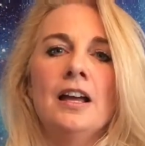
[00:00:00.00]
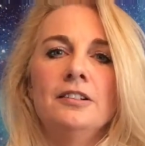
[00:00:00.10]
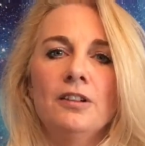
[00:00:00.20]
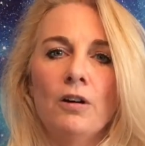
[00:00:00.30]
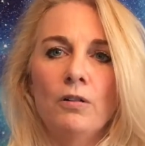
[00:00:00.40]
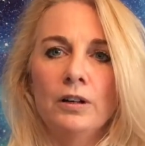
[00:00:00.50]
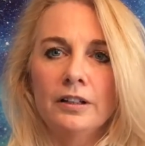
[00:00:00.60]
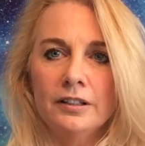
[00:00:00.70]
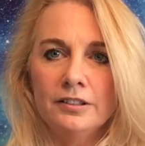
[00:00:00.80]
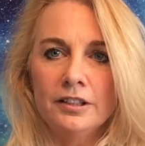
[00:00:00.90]
So
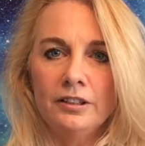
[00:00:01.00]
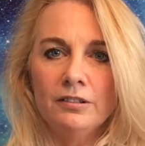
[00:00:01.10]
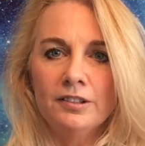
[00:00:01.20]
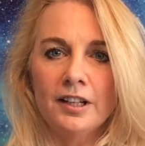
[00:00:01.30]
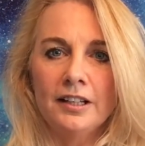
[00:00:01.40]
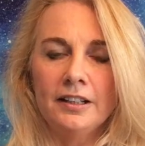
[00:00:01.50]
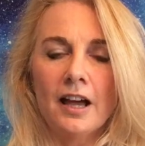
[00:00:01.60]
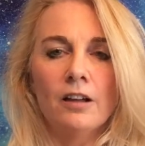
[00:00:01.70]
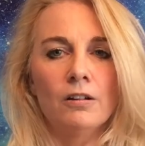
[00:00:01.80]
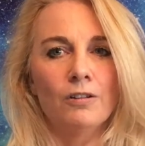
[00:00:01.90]
continue saying
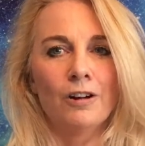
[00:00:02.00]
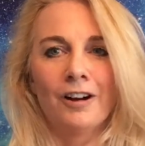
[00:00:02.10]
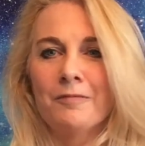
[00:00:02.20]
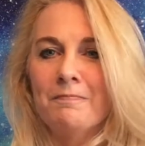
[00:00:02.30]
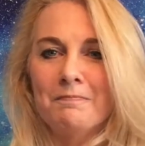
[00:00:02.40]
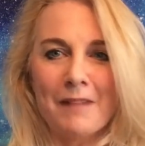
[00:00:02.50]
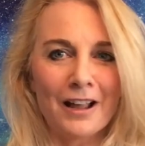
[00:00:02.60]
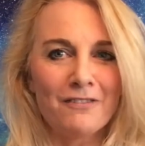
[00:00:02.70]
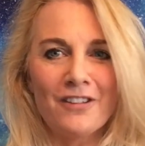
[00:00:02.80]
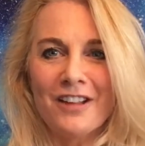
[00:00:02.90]
that, or
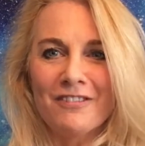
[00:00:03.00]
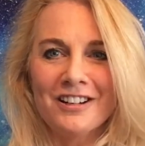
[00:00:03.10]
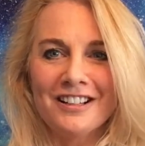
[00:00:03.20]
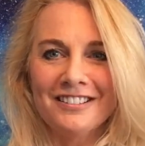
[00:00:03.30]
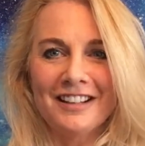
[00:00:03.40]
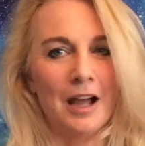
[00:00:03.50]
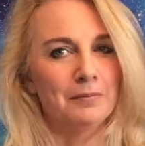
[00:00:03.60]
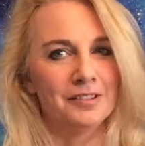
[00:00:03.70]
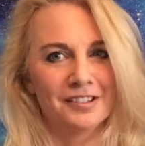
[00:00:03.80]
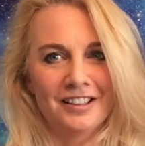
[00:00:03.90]
my favorite,
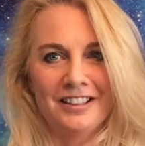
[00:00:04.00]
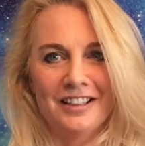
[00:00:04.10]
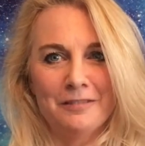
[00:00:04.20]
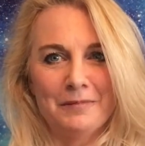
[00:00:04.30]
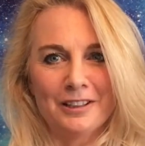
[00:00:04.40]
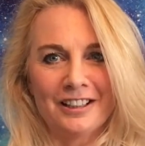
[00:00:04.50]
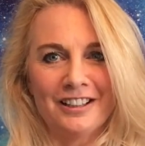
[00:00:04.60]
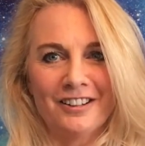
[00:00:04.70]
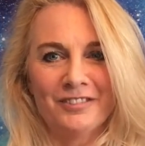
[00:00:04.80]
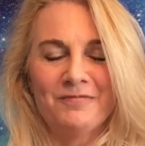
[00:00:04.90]
I'm skinny and a
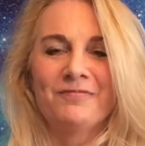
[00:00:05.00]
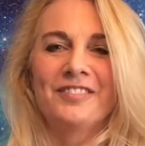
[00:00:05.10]
millionaire.